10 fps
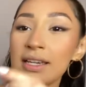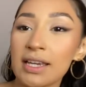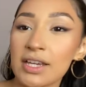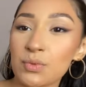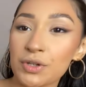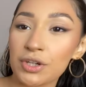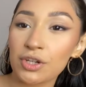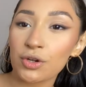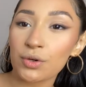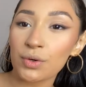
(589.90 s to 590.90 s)
and we're gonna
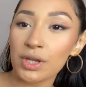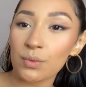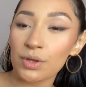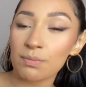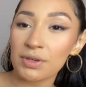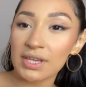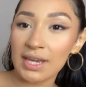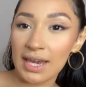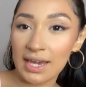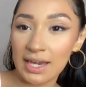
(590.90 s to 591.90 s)
go in with
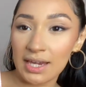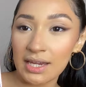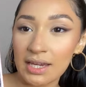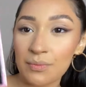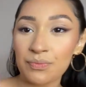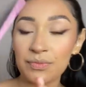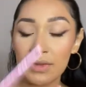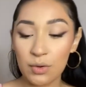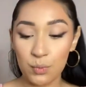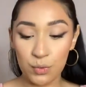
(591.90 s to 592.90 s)
BK
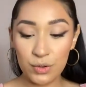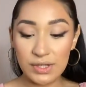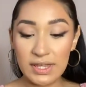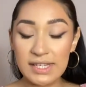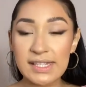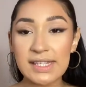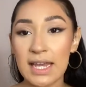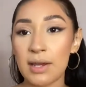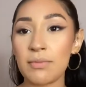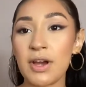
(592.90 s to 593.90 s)
using the
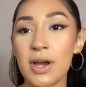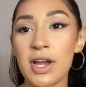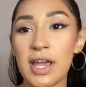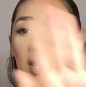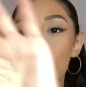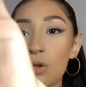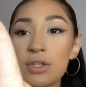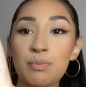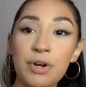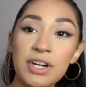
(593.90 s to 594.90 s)
same angled
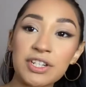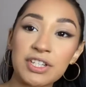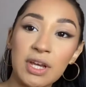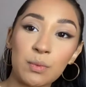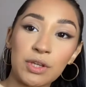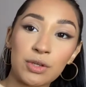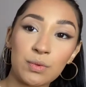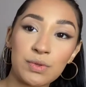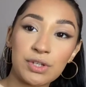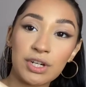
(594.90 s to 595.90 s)
brush that we
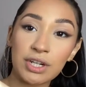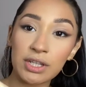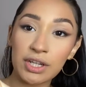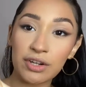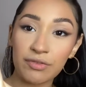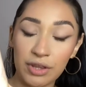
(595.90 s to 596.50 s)
used earlier for the